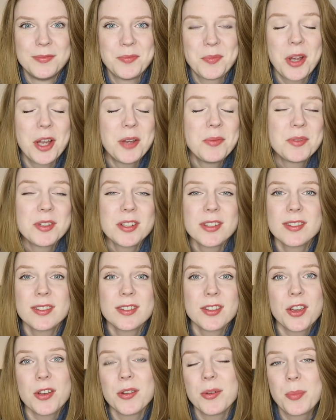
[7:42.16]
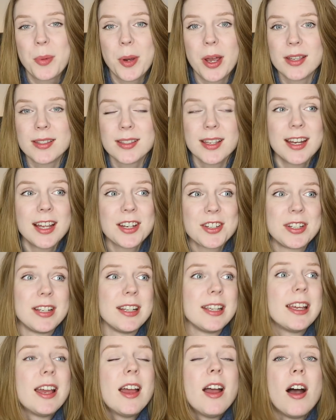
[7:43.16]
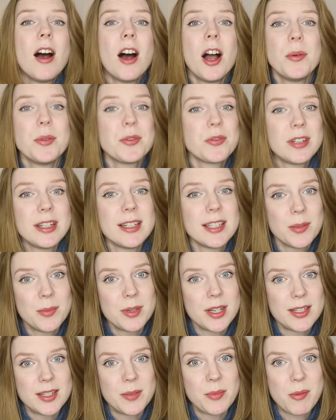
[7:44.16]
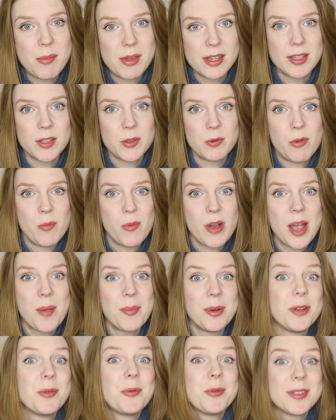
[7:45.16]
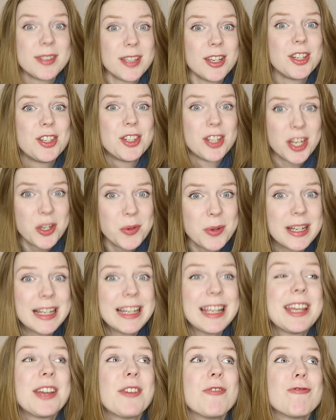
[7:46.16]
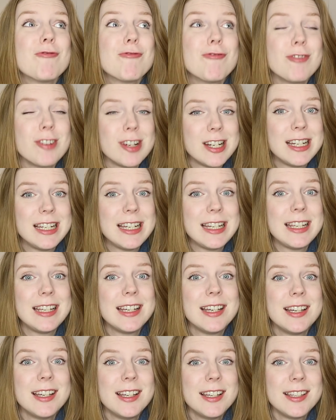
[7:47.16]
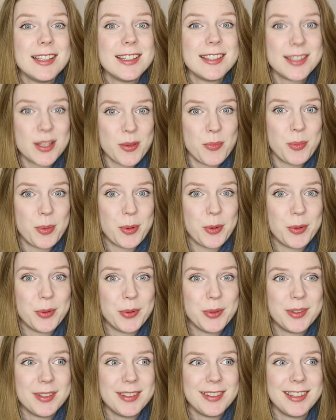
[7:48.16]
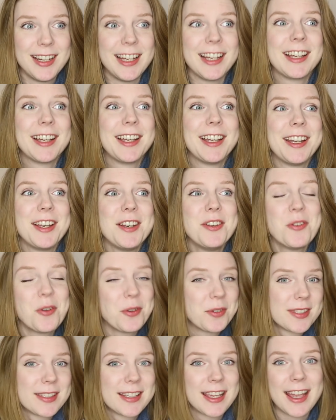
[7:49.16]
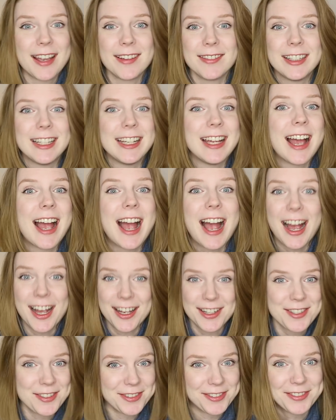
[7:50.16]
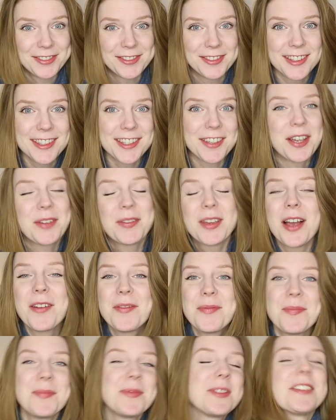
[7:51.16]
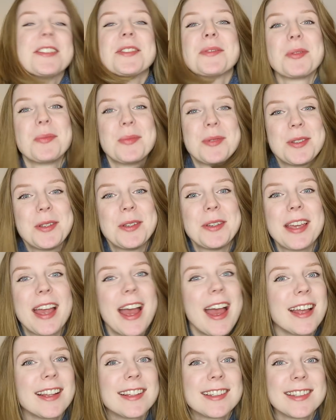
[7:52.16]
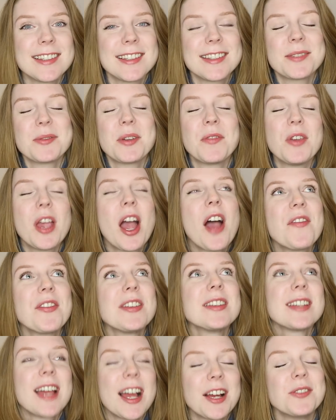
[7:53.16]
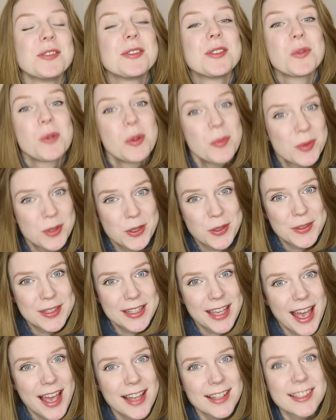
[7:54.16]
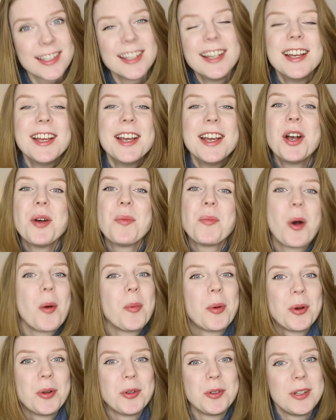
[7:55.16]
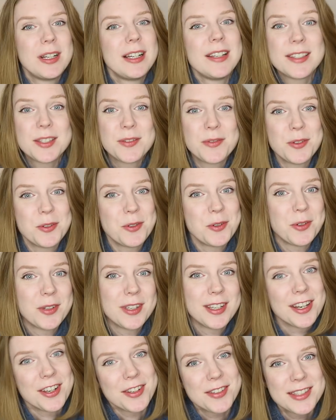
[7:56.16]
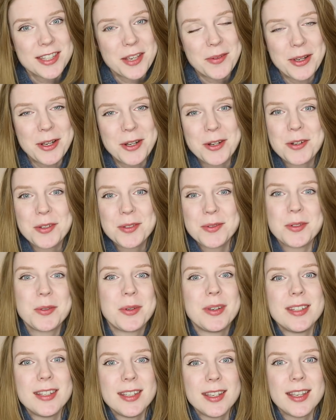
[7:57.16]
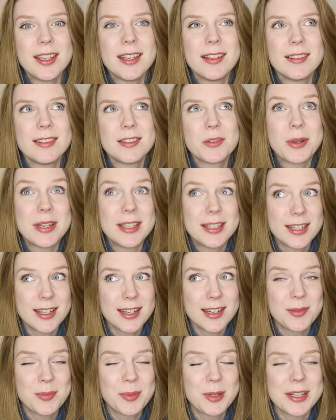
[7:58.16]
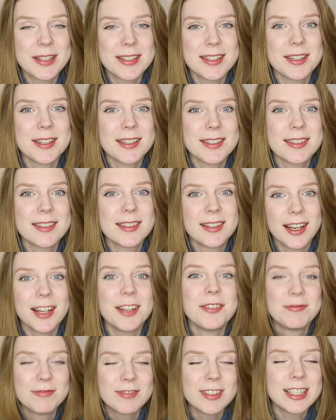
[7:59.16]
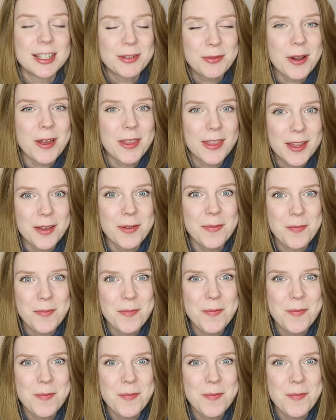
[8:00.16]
But I'm just so impressed. And actually, I was really intimidated by making swimwear, but it was genuinely really simple. Like, not scary at all. So if you haven't done swimsuit yet, if you haven't tackled swimsuits yet, pop it on your list for your, you know, sewing goals for 2020 because it's like really worth it.